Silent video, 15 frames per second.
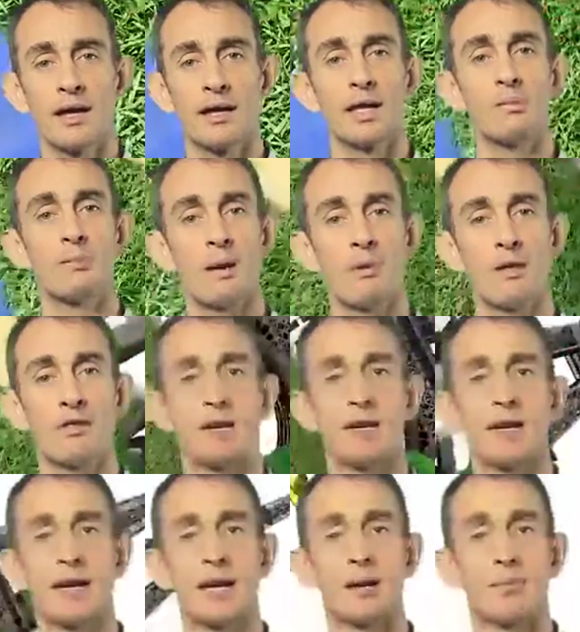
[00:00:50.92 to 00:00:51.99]
Now you may be
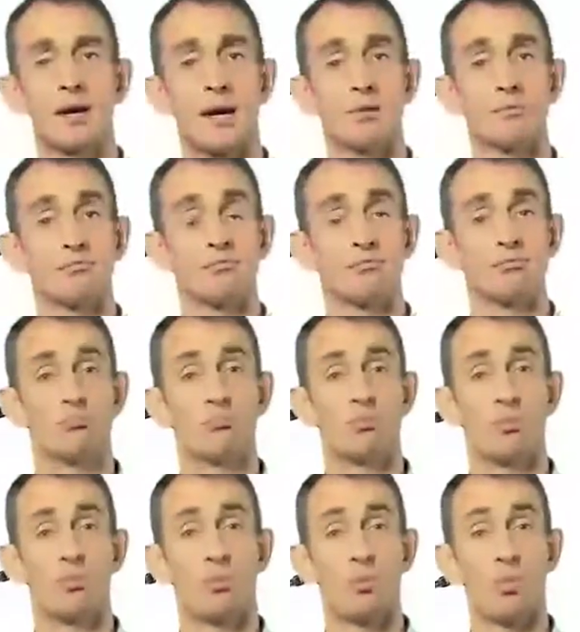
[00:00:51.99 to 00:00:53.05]
thinking about
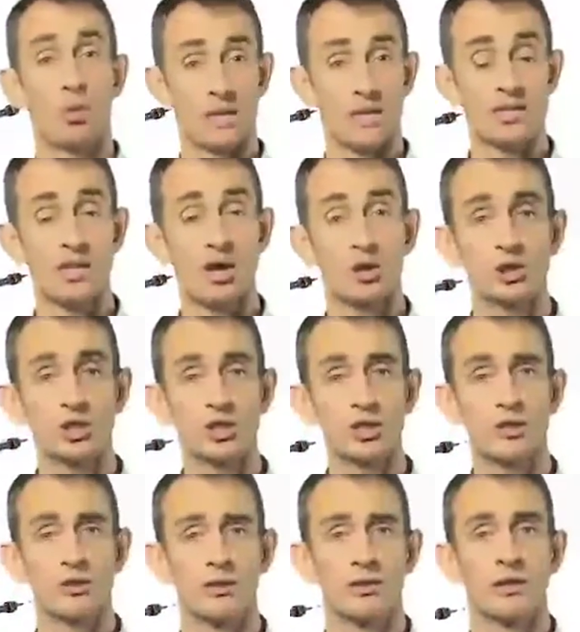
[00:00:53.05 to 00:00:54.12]
what is
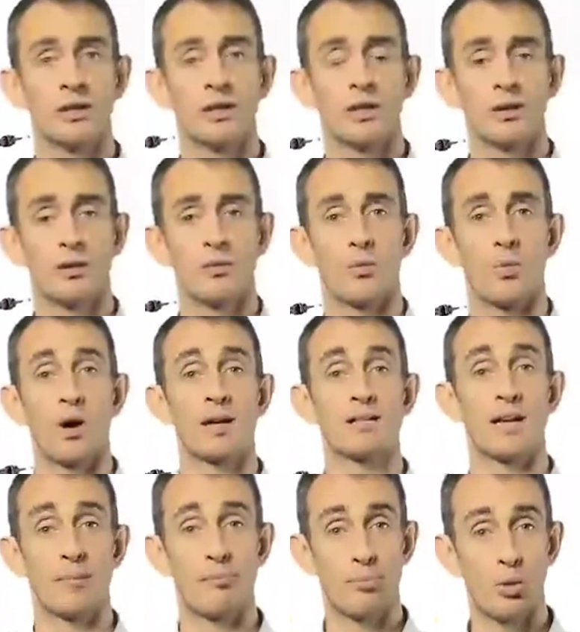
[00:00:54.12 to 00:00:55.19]
culture and why
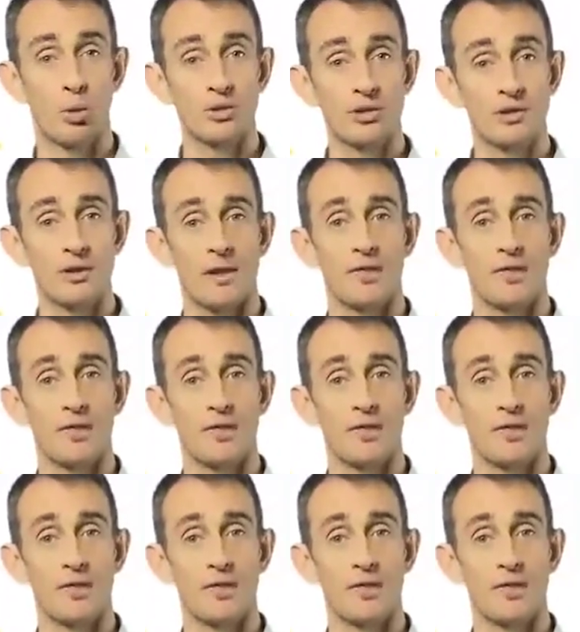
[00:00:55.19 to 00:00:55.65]
is it important?